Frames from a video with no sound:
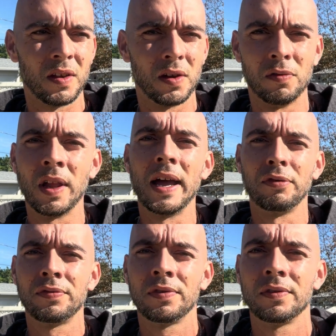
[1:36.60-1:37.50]

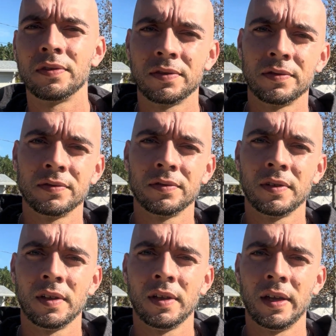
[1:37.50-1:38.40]
life
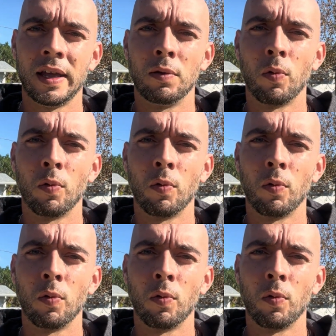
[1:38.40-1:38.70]
and